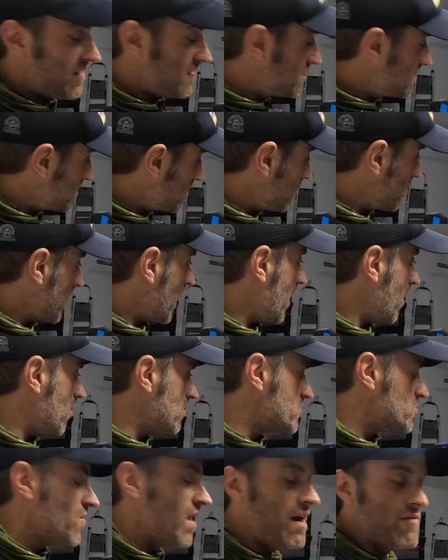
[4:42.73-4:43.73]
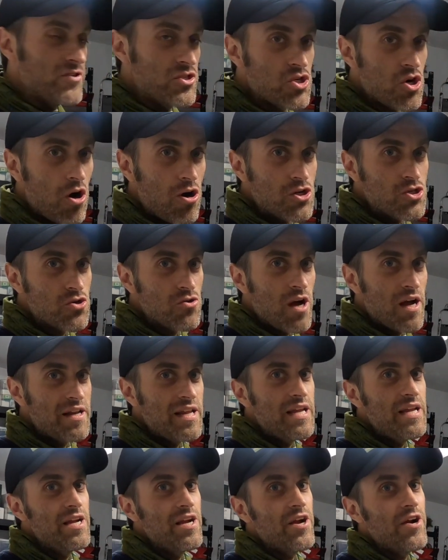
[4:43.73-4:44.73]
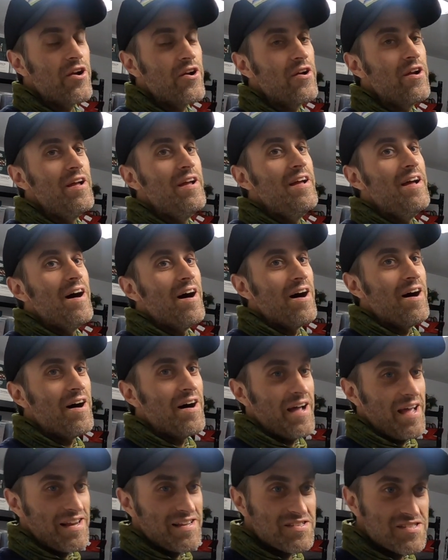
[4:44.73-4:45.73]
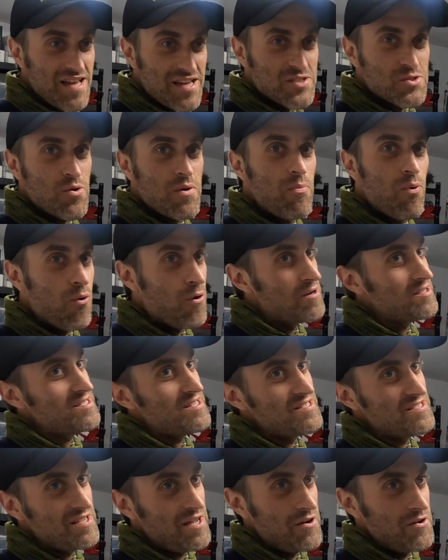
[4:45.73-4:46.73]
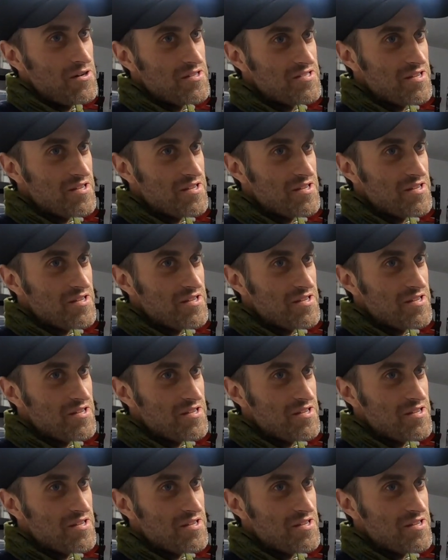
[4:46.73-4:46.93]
Considering I also have a charger on here and accessory ports, et cetera, et